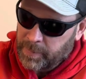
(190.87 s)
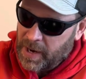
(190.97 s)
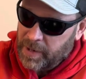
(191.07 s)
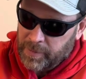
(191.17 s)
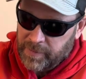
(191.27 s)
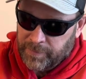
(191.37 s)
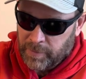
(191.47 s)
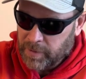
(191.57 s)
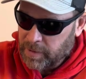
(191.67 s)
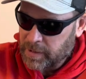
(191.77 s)
battery
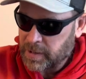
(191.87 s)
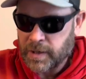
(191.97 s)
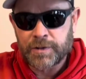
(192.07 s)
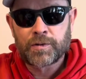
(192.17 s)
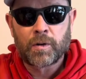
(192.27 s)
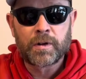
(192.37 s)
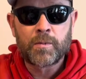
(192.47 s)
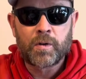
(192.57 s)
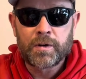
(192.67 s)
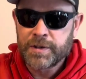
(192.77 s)
for trolling
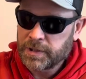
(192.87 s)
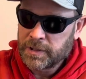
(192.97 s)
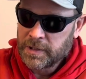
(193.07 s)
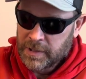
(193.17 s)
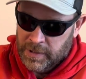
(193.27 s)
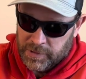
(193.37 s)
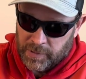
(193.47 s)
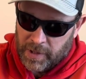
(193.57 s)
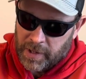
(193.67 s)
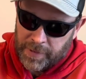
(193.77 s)
motors. So I
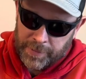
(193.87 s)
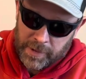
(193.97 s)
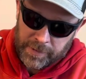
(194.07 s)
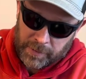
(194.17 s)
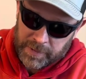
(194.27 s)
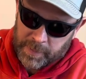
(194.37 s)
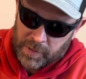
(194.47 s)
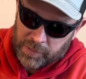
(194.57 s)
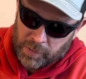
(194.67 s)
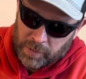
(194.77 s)
got a 30 thrust pound
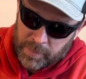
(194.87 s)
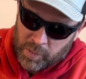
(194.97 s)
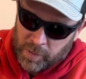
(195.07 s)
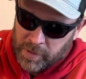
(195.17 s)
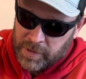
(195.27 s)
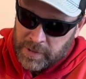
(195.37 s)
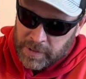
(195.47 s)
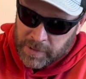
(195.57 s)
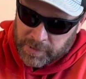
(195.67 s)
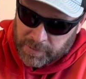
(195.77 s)
trolling motor,
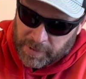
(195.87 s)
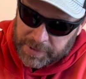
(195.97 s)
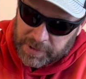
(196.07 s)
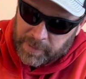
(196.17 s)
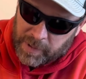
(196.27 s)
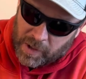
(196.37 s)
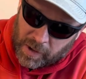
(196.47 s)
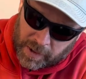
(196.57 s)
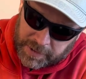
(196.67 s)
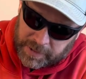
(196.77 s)
so that's going to be
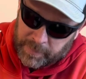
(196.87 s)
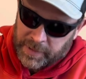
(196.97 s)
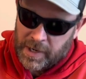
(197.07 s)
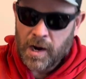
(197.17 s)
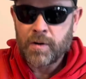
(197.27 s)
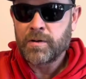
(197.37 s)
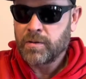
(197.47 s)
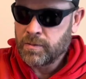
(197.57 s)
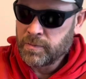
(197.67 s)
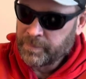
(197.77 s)
awesome. And how
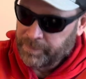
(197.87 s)
you